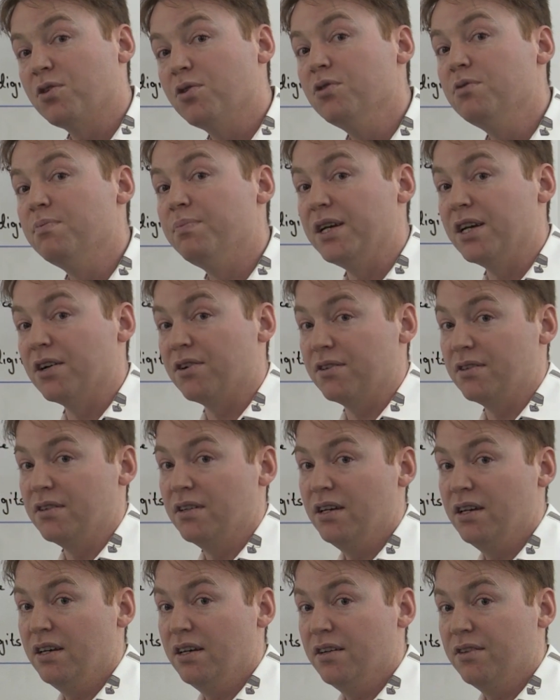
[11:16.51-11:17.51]
could be
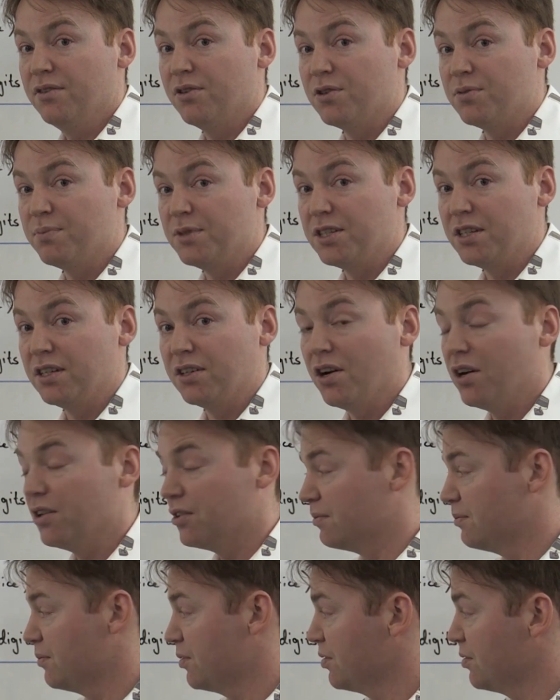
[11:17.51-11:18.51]
on those missing
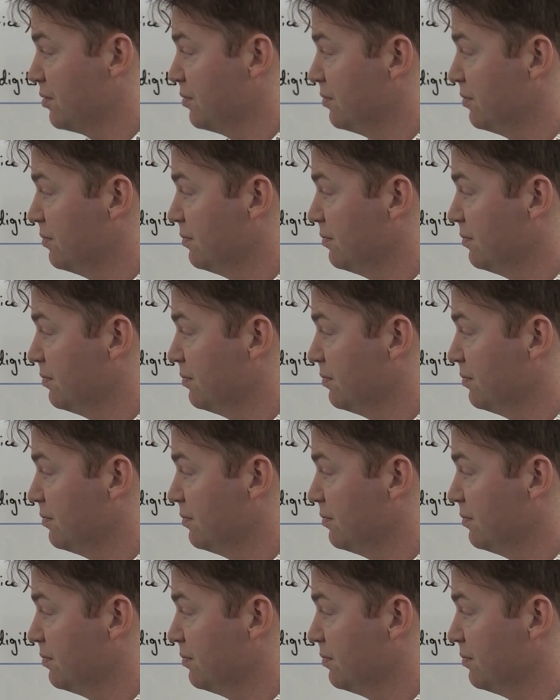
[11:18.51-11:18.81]
columns.